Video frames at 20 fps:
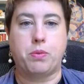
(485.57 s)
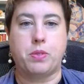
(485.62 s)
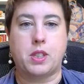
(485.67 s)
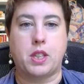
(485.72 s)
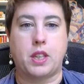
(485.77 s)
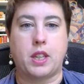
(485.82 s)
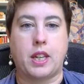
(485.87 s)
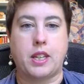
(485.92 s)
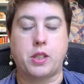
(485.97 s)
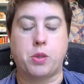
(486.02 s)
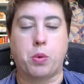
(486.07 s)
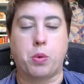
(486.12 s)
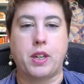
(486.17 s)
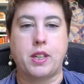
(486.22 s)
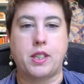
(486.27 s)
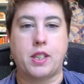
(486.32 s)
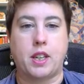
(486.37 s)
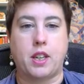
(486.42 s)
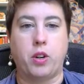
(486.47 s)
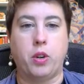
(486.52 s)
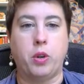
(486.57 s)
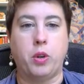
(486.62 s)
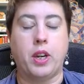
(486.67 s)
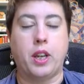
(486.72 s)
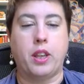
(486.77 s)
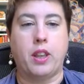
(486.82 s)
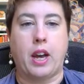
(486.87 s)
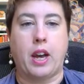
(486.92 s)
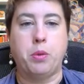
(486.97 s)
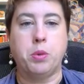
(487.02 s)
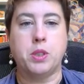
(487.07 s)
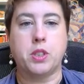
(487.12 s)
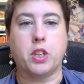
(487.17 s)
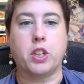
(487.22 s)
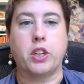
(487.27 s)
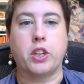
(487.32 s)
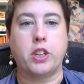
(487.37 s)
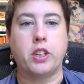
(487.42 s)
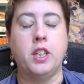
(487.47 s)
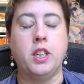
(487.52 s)
So that's where I said, okay, that was
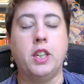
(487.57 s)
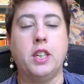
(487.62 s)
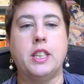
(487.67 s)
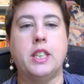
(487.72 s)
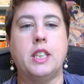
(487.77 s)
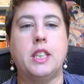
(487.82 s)
good.